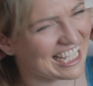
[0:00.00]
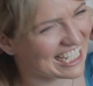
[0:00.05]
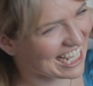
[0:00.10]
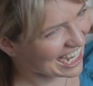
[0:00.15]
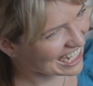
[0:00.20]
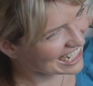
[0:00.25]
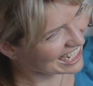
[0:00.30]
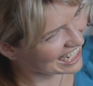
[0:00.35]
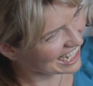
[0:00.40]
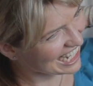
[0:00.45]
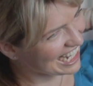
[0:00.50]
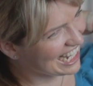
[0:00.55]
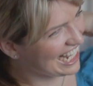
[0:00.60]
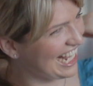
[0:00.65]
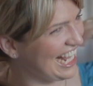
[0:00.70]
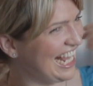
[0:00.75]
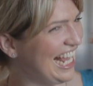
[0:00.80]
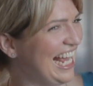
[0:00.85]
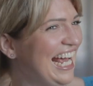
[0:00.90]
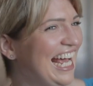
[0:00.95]
Adrienne
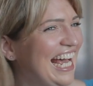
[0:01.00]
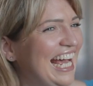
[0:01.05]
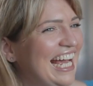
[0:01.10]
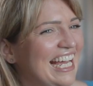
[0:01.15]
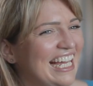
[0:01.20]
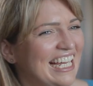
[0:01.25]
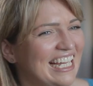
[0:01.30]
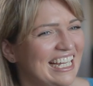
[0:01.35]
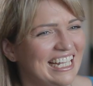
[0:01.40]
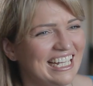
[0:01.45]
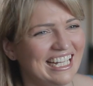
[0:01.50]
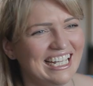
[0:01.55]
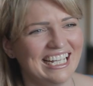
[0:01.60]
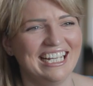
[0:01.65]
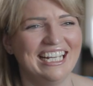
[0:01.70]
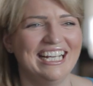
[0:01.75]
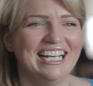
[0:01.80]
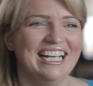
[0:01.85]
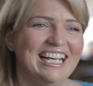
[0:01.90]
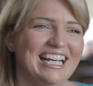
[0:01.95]
Talonchick
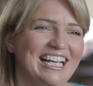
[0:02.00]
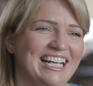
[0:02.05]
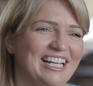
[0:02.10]
Rowsome learned to